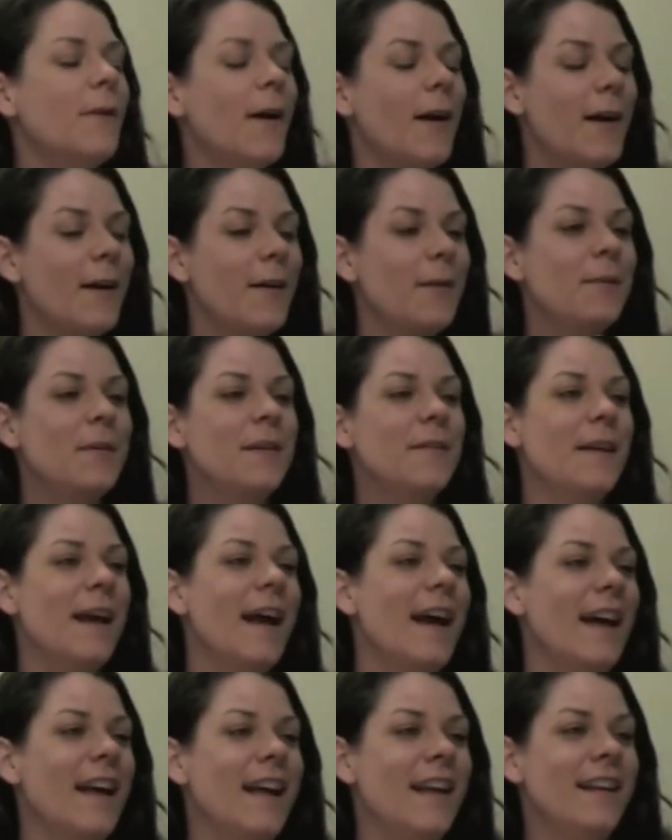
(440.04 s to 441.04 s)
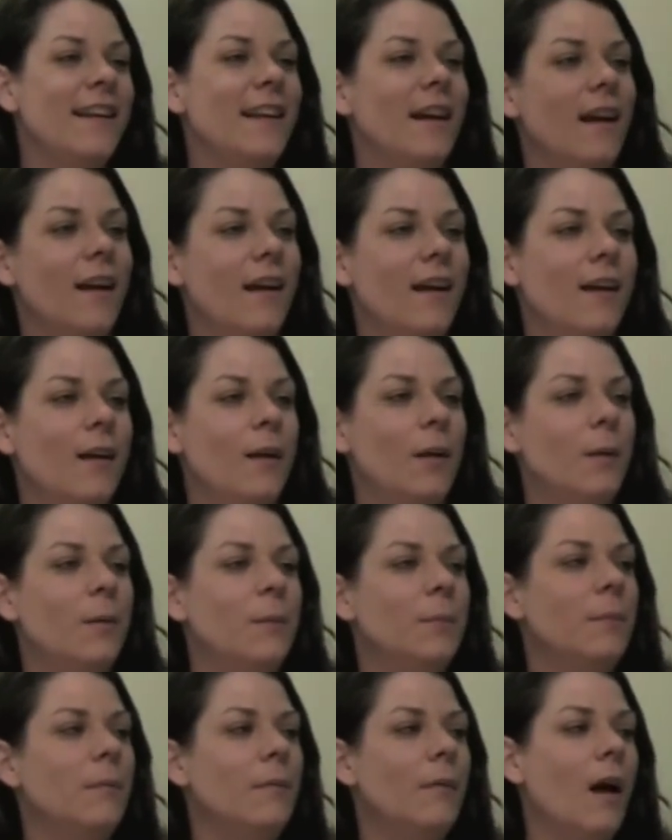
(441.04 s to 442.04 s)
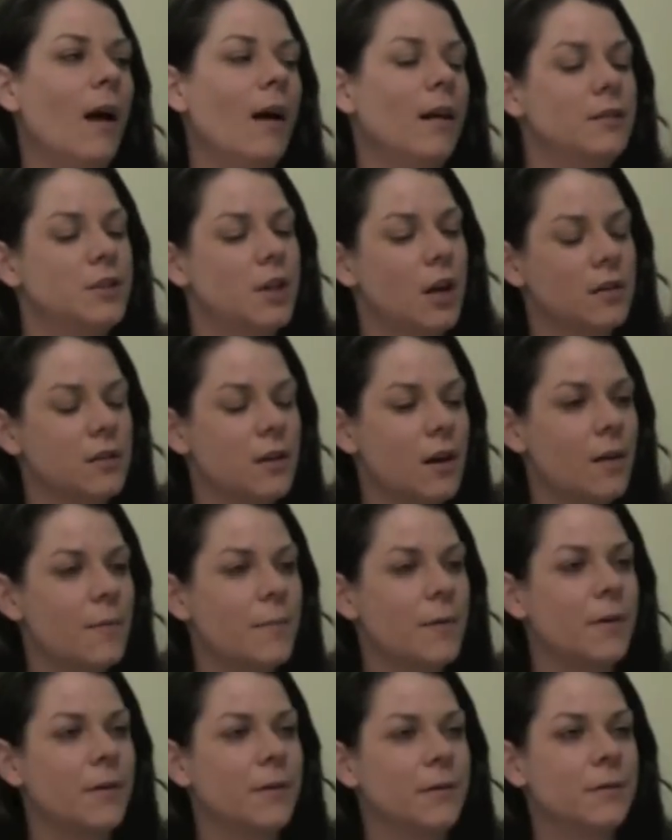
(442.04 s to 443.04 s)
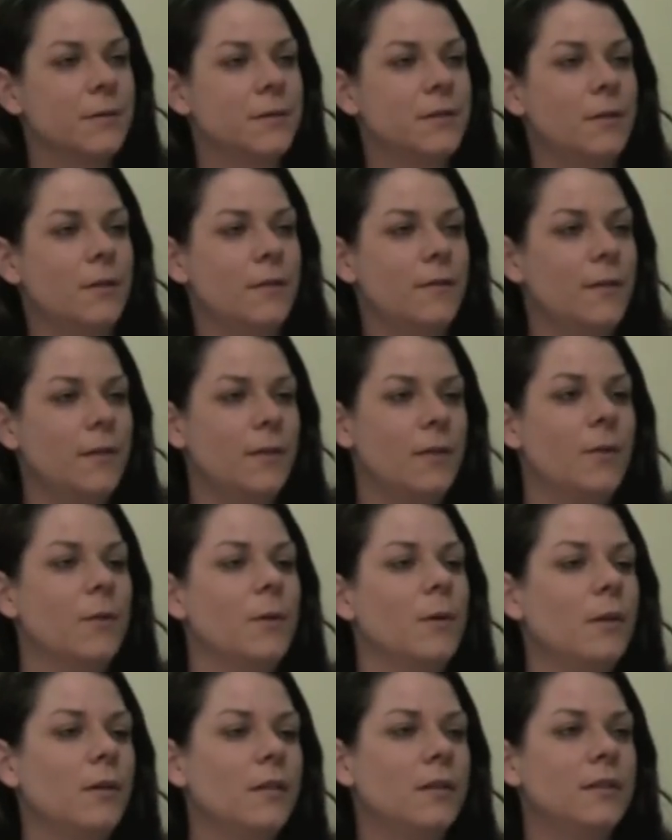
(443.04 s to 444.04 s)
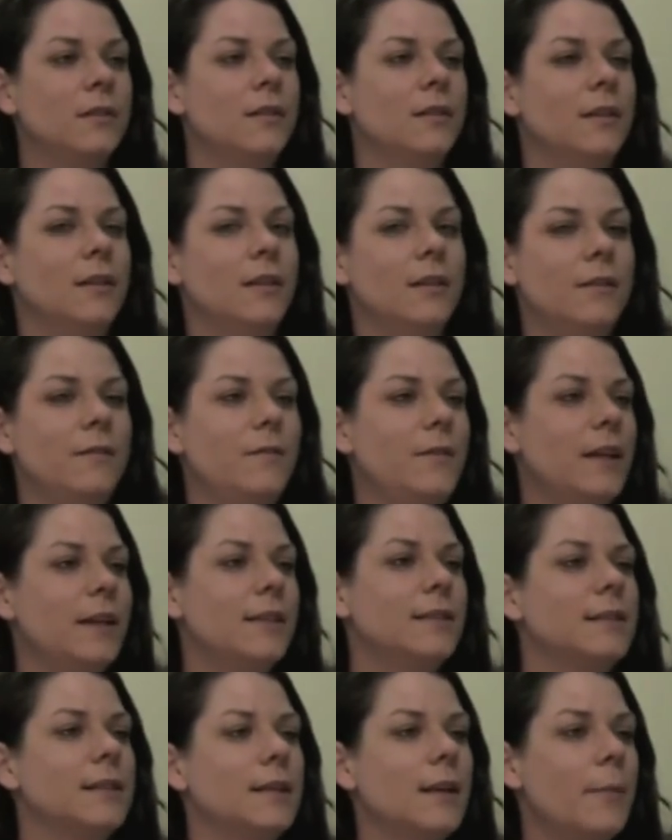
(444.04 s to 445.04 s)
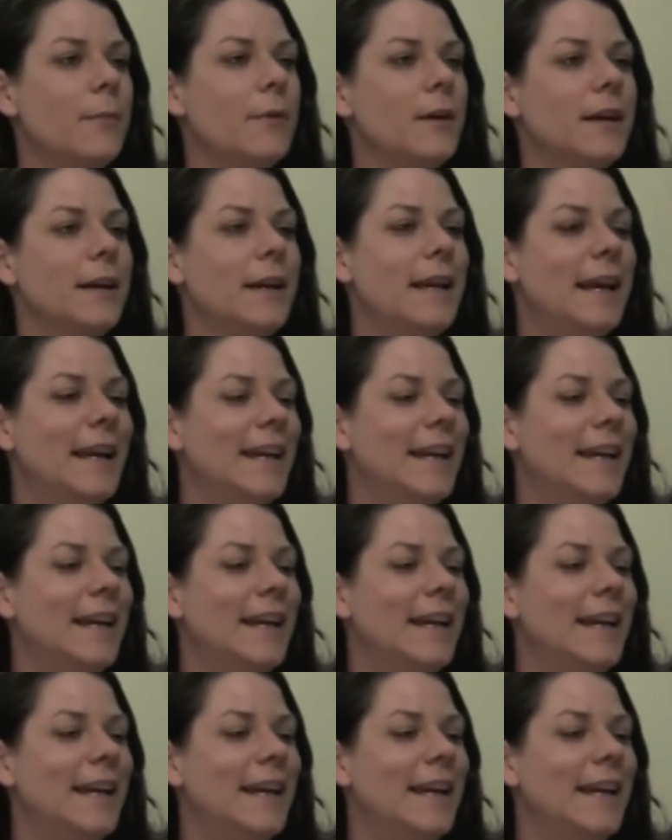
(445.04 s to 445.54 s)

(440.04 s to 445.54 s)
Far, so we've had Josh Harper, who's sort of a local vegan celebrity.